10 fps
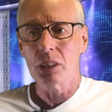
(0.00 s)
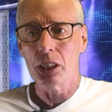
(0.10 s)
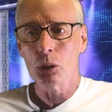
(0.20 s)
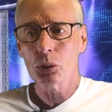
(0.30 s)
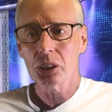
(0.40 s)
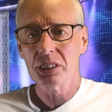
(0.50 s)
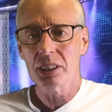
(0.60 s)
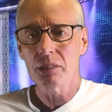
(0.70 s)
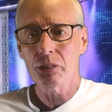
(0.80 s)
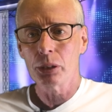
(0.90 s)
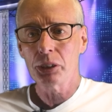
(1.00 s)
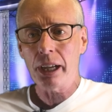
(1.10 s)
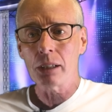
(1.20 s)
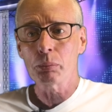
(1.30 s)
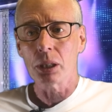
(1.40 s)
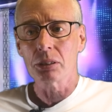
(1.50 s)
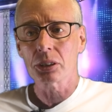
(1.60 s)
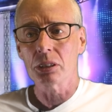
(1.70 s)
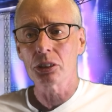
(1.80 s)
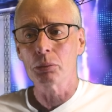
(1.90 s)
He also did a few channel posts
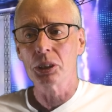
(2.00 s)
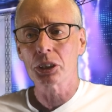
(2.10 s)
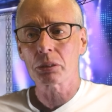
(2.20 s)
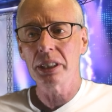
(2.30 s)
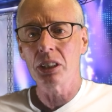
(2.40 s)
on some of the screen